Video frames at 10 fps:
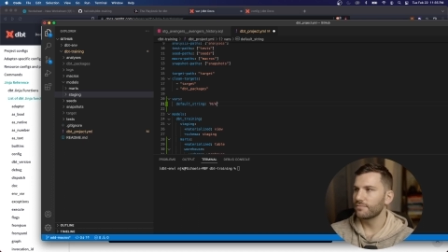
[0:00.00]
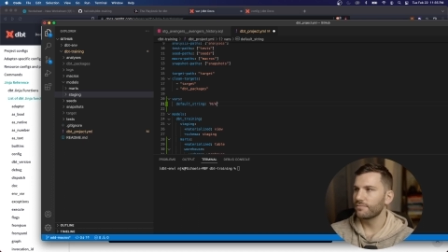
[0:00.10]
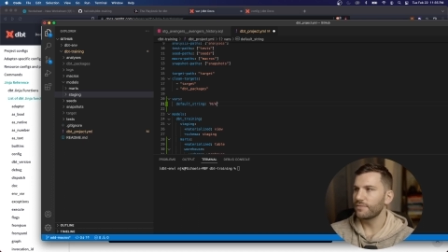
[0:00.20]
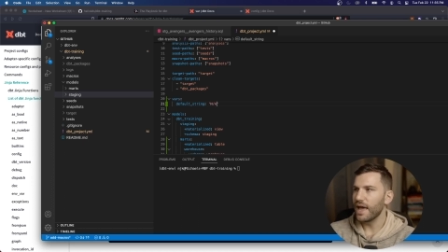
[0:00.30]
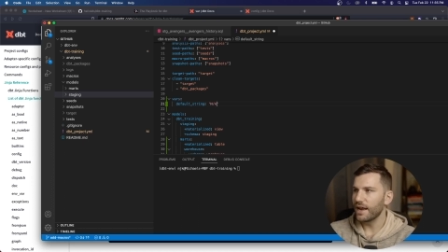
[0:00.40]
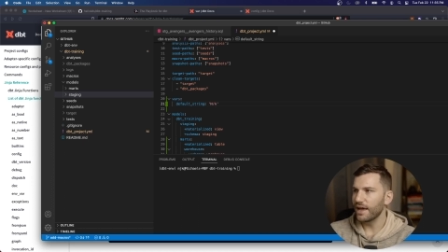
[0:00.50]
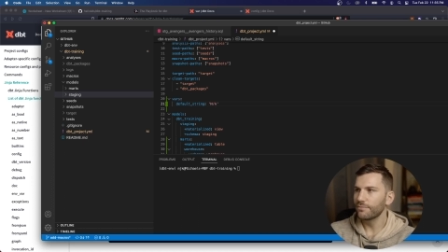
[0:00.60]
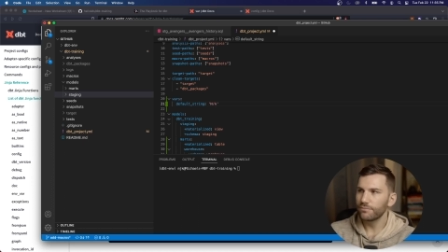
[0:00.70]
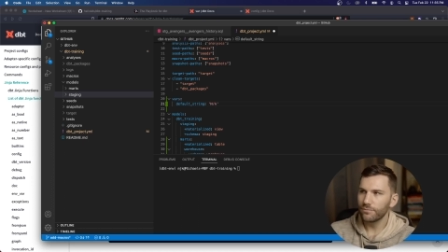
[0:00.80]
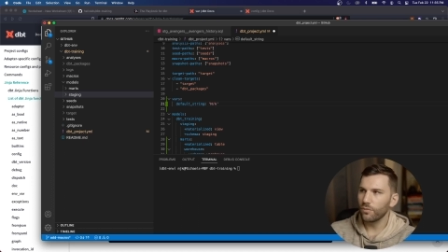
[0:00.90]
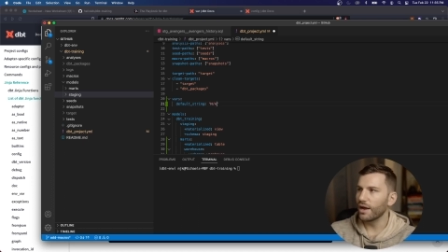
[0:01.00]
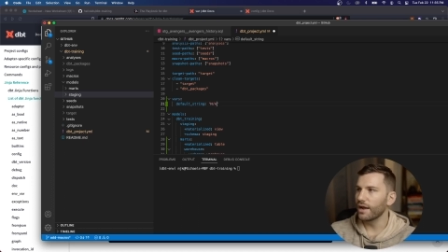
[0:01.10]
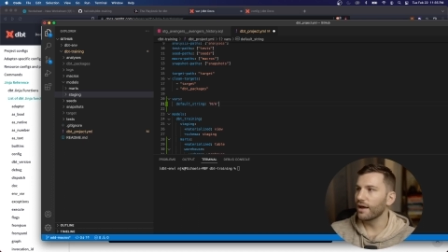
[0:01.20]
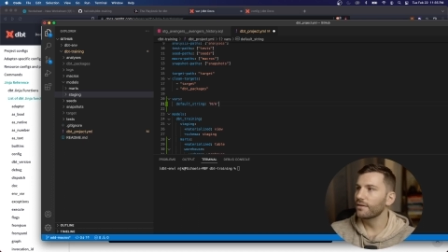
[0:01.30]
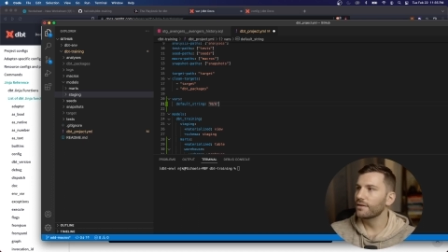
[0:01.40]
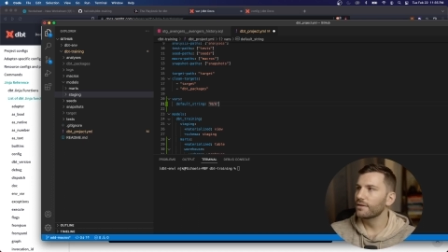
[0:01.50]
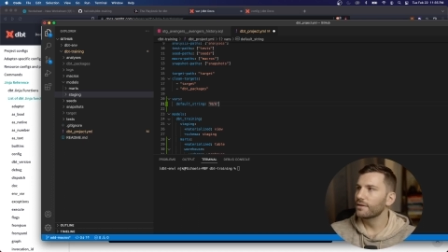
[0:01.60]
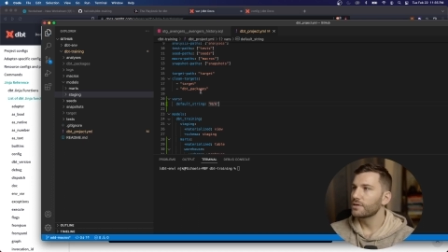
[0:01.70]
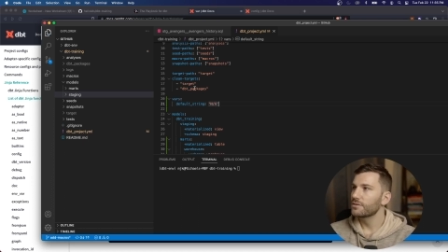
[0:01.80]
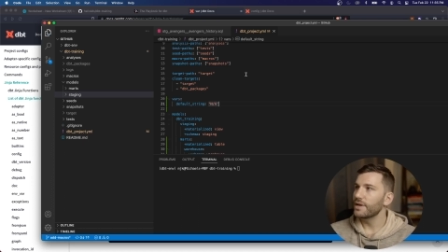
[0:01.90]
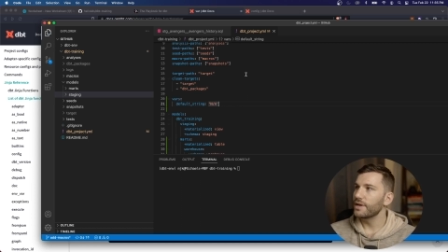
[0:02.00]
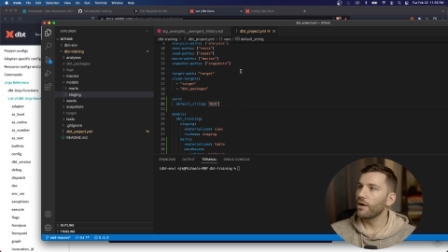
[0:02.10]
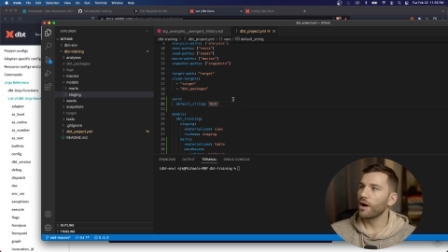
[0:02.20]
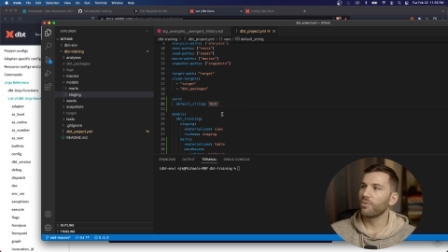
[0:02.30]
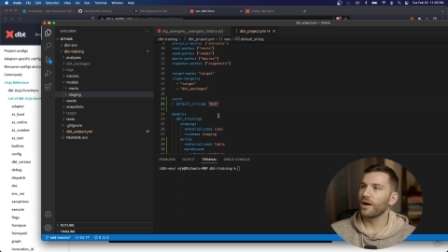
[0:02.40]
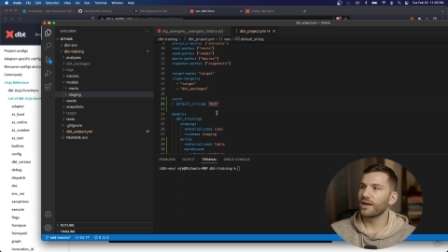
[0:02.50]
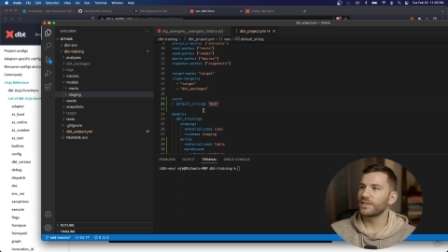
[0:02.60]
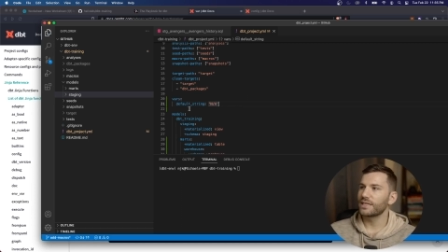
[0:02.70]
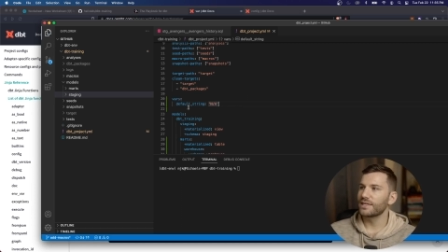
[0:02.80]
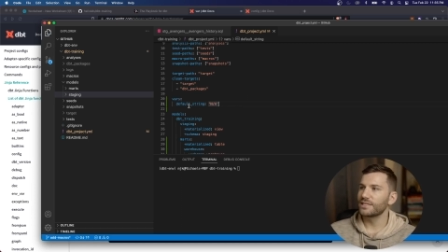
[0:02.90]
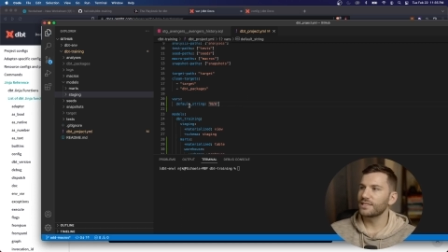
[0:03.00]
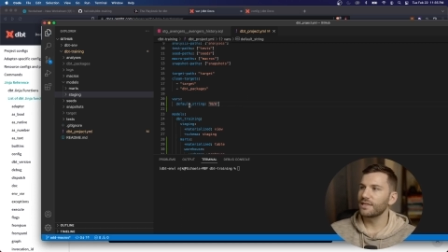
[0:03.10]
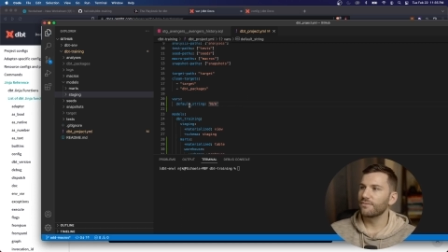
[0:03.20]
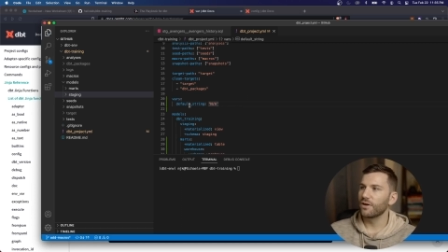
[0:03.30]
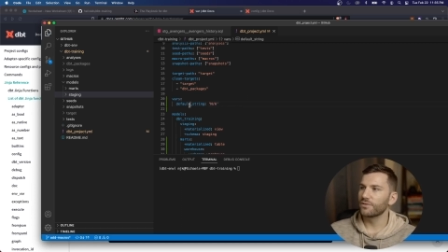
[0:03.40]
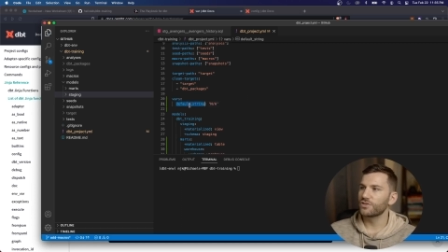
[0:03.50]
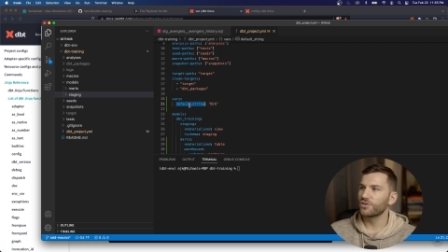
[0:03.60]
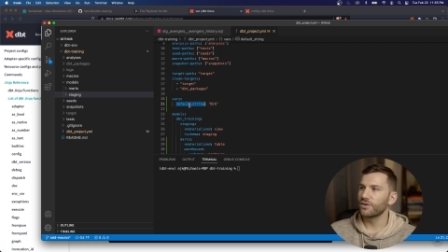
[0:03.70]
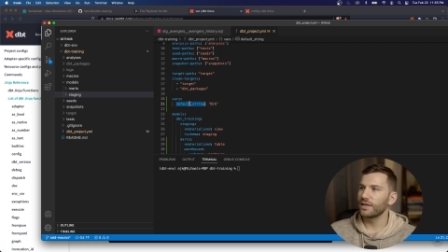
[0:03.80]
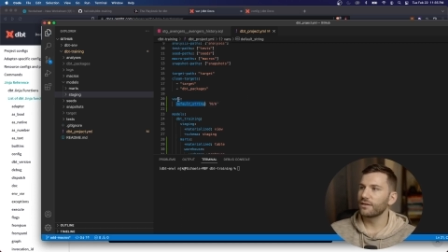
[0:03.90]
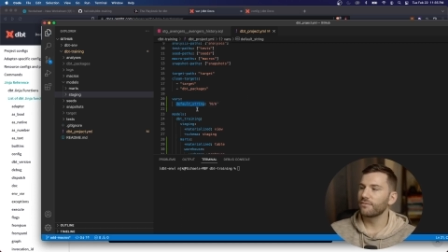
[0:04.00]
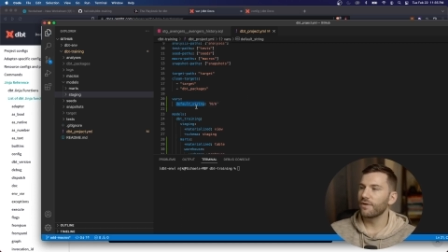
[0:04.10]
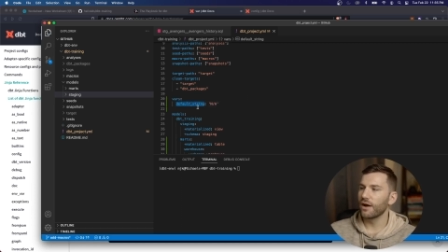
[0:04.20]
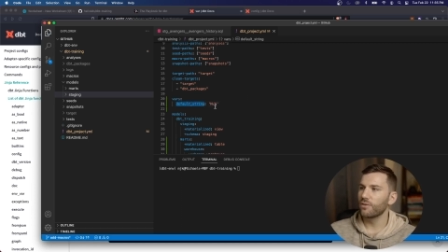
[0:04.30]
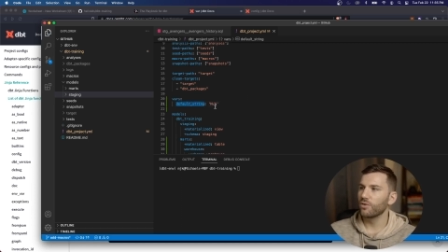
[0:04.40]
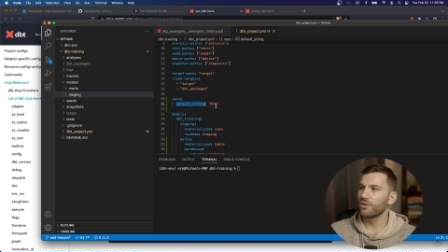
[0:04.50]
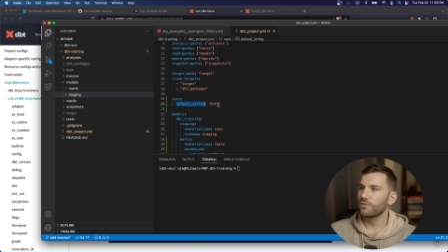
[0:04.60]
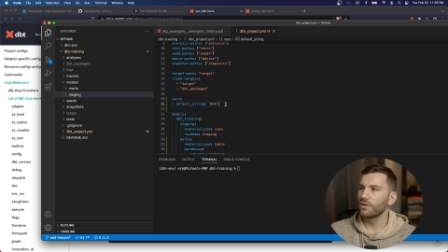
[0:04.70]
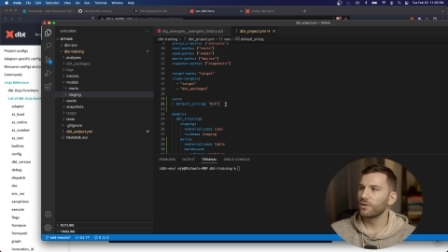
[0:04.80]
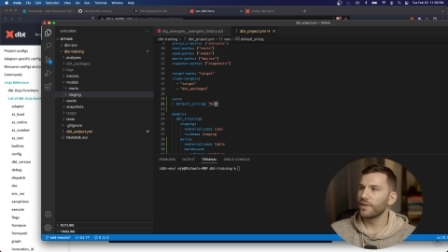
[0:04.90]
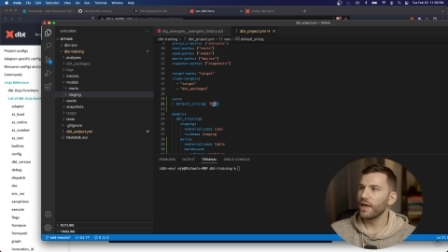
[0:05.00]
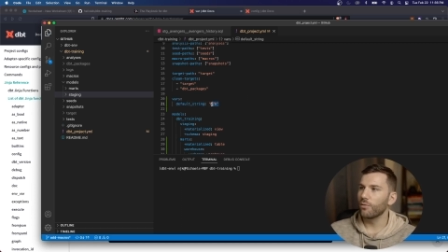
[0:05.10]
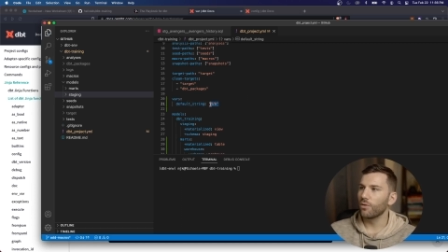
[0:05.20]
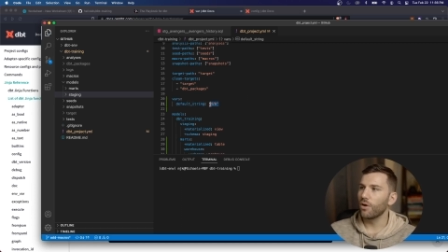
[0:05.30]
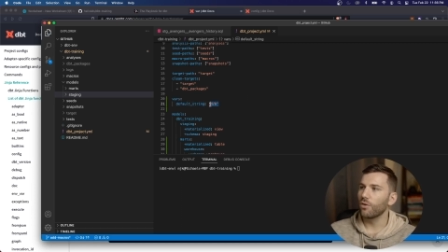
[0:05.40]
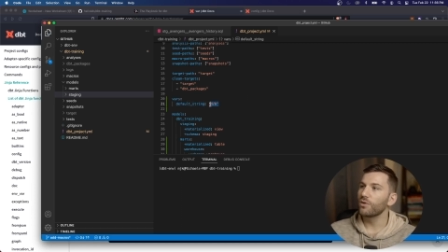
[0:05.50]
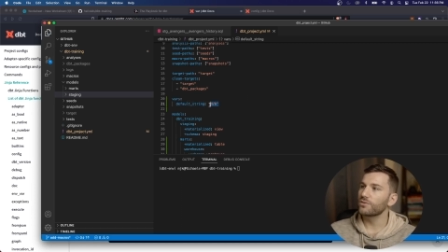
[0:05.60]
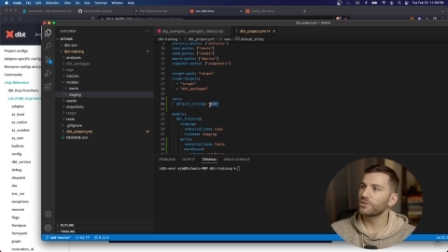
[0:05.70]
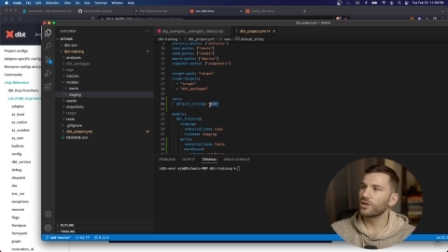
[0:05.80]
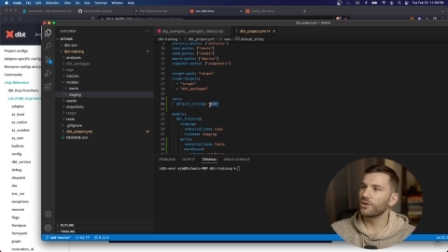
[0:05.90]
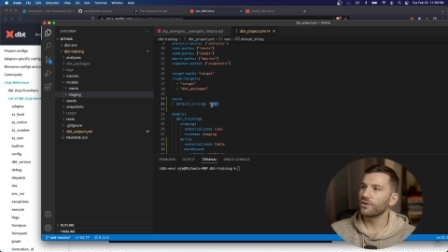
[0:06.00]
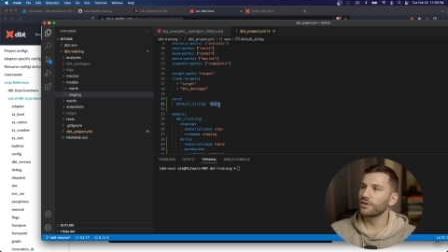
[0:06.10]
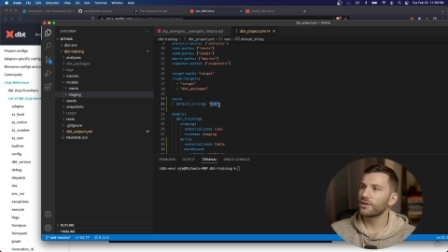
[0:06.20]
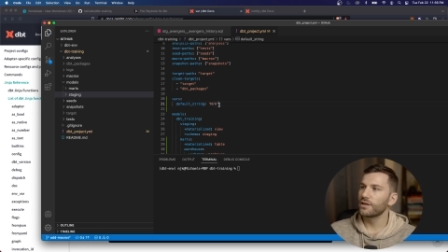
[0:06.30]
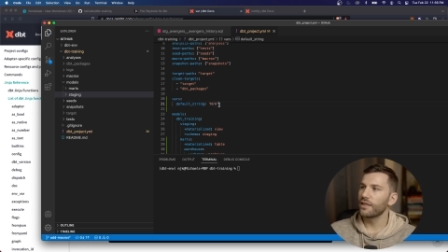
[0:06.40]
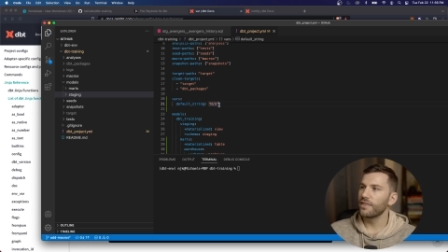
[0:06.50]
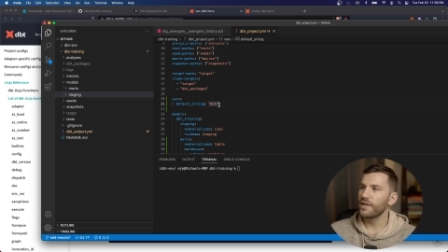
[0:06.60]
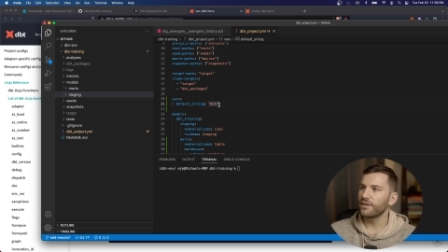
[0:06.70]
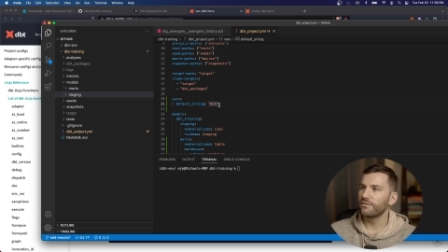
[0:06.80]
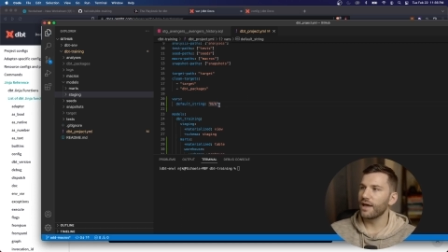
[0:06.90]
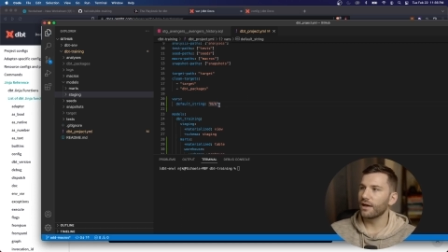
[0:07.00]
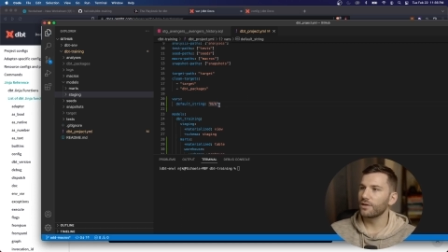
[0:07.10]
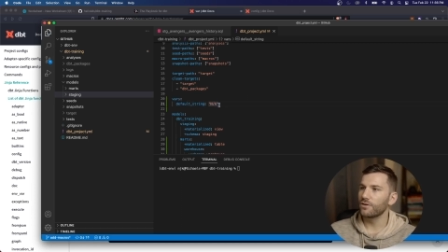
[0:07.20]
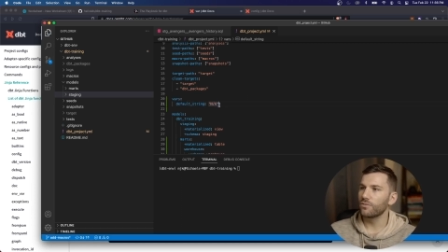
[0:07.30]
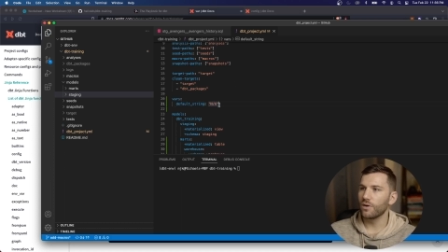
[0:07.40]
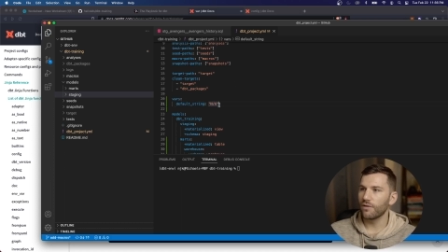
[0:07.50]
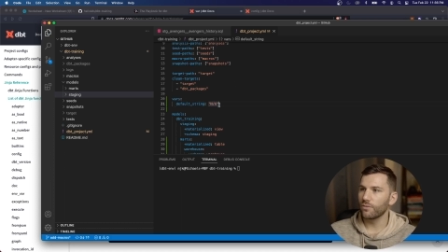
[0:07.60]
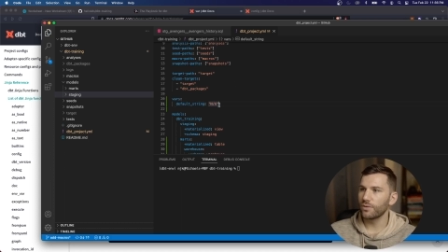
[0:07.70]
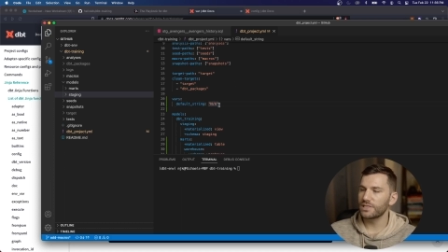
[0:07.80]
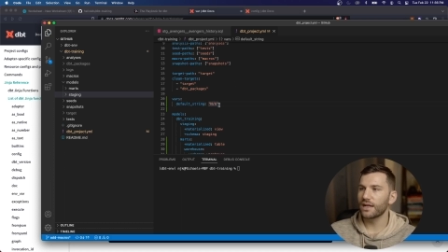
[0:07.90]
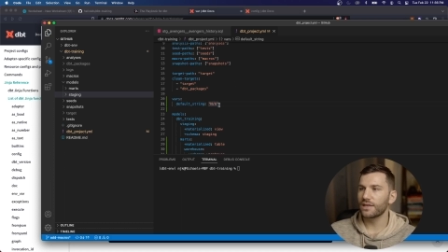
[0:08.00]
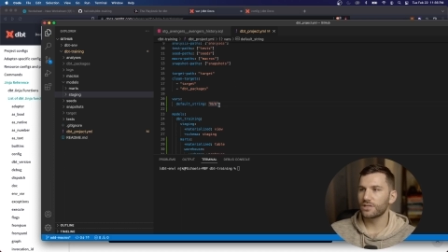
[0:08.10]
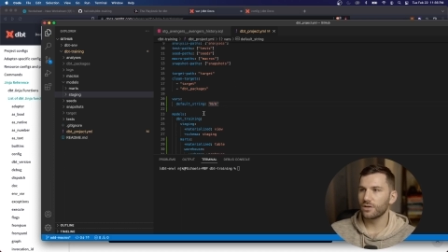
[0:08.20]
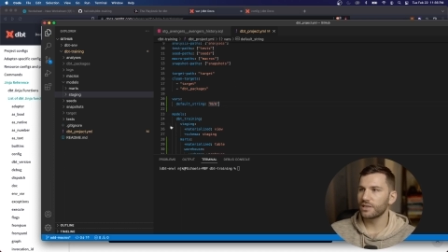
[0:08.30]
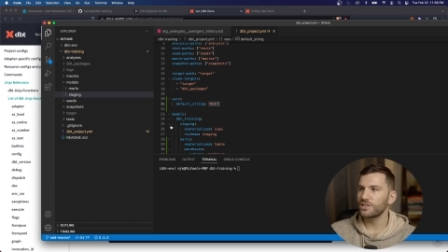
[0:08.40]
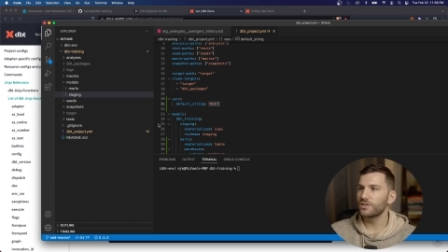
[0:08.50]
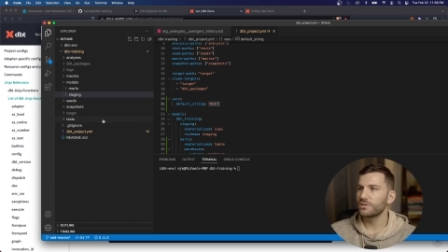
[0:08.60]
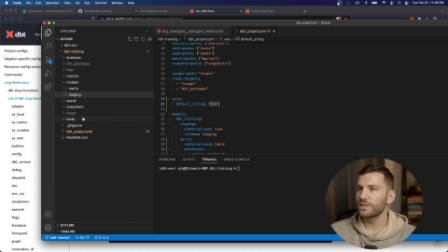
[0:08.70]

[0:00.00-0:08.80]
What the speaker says: NA. Why not? So now our project has a default string variable that will always return this value wherever we set it. So let's use it.